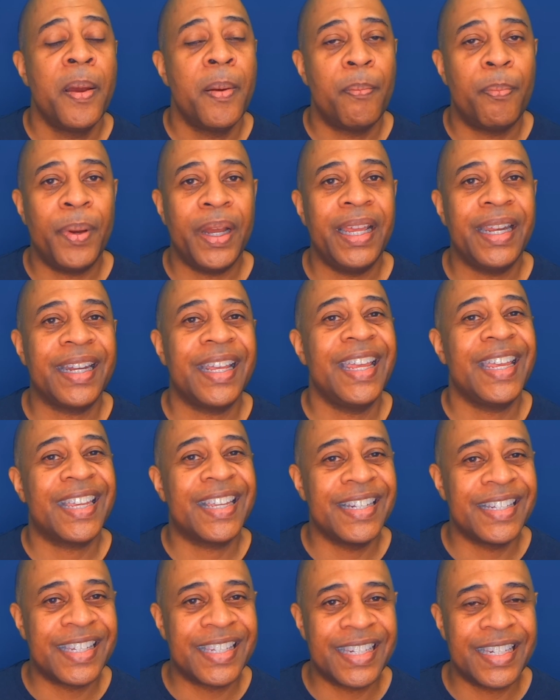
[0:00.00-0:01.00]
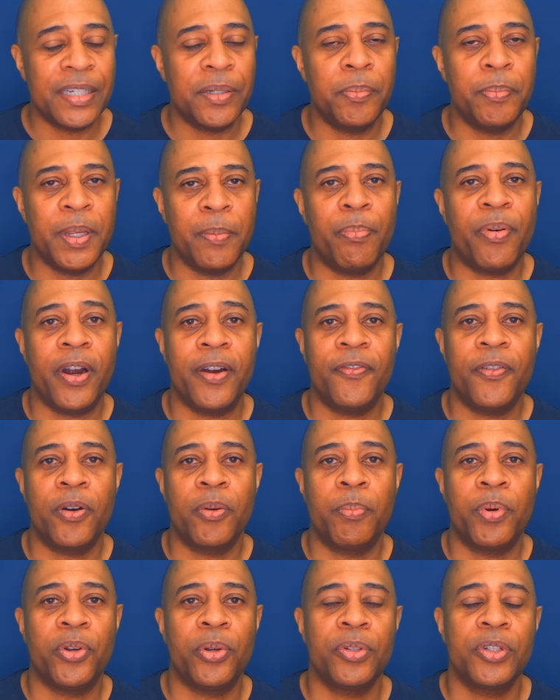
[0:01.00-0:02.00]
but it can still be
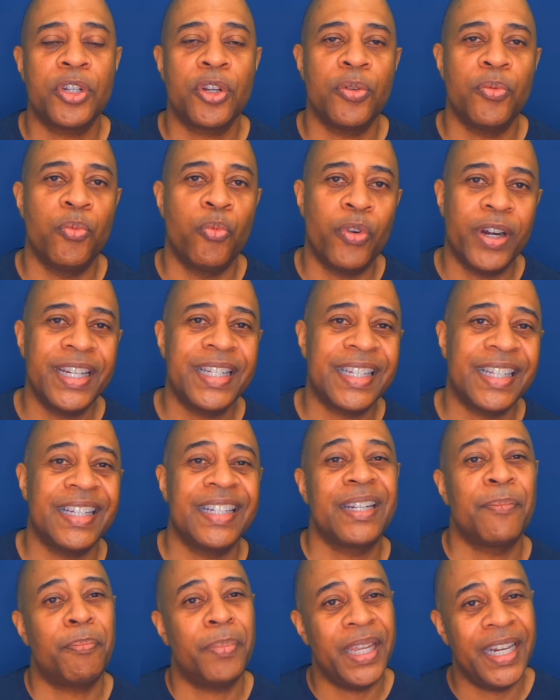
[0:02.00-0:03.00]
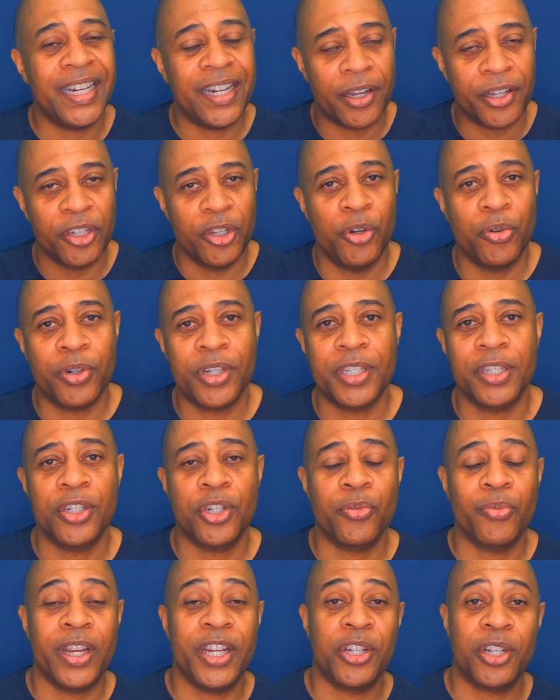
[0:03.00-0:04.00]
preferable to renting depending on your
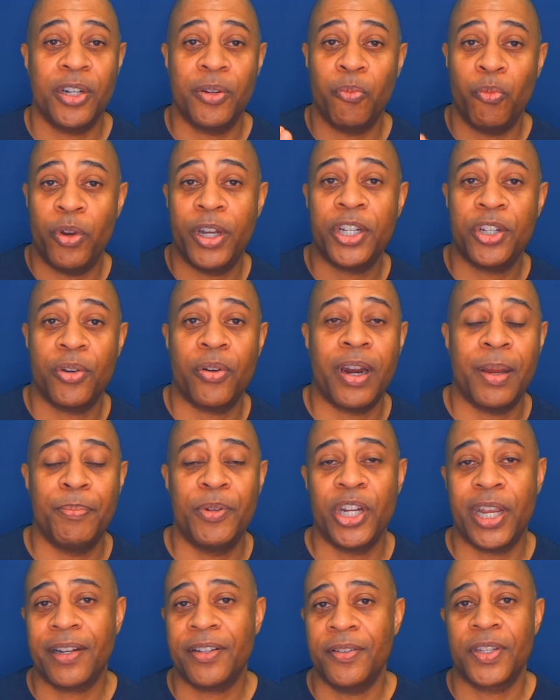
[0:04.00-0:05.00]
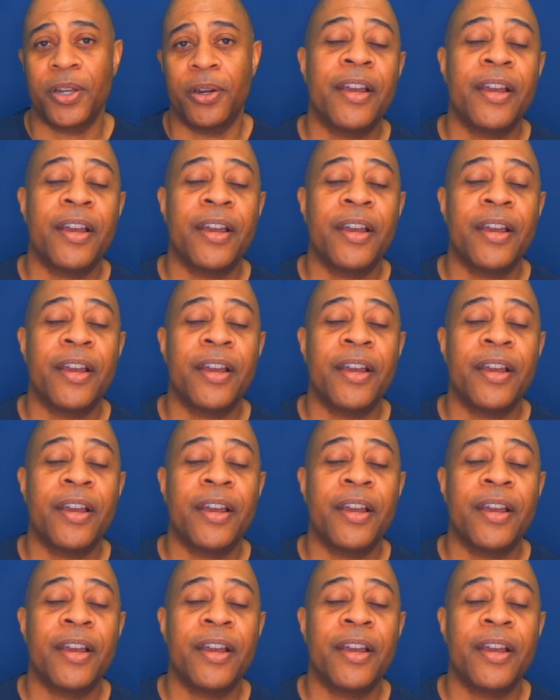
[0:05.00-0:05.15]
situation and what your objectives are.